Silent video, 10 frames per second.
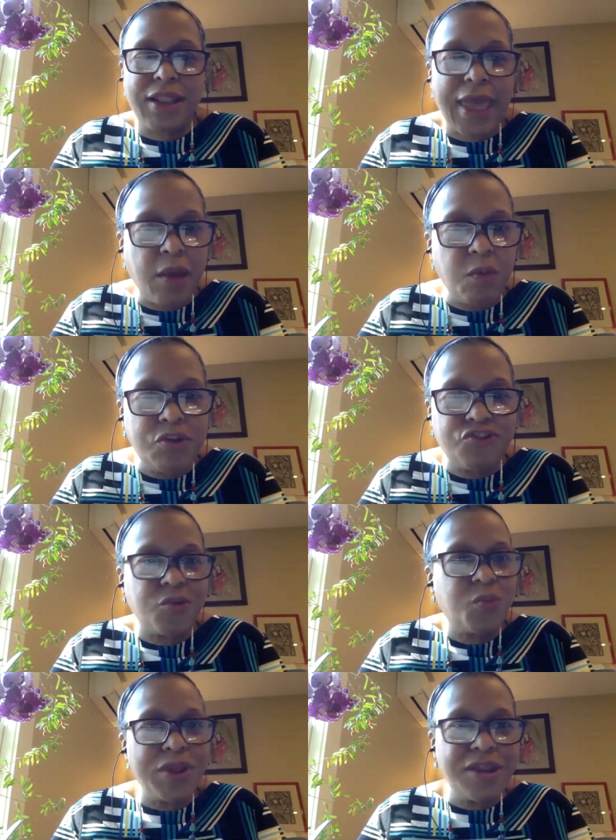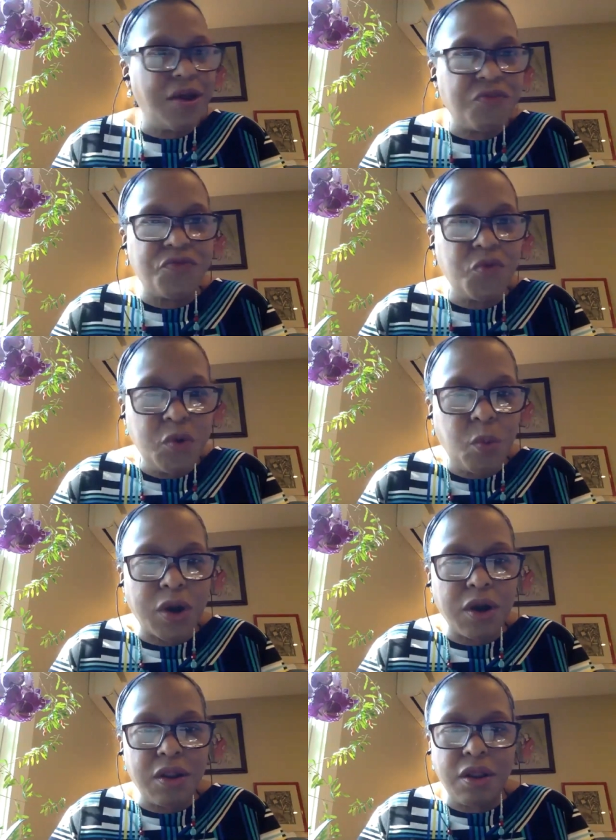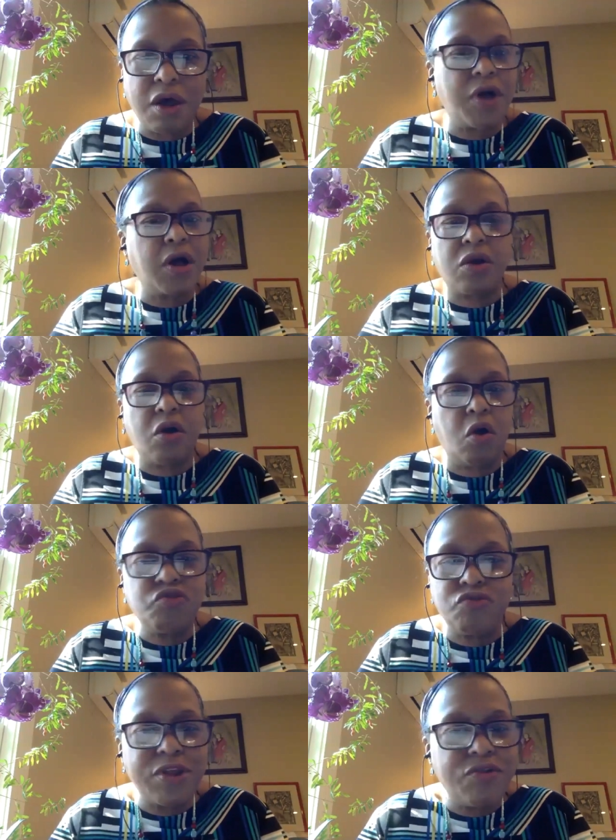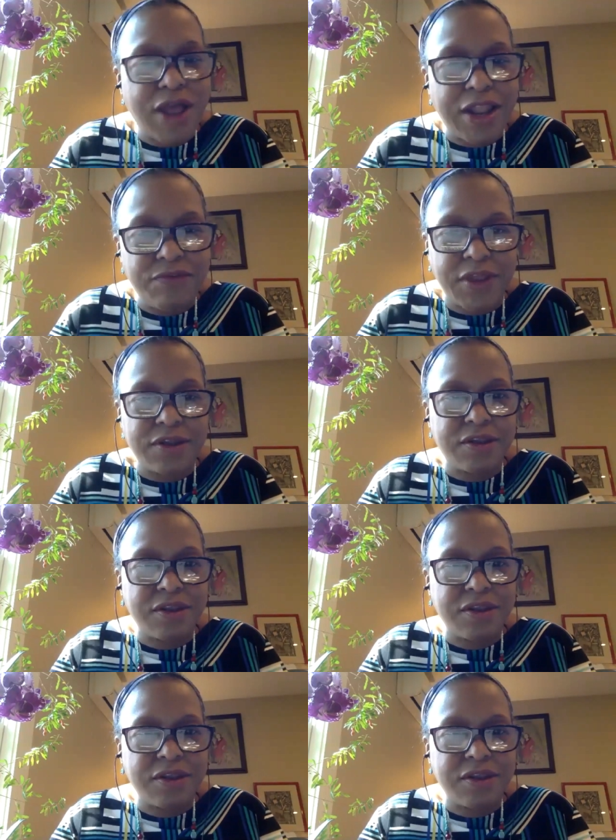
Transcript: language in our food world of culturally relevant,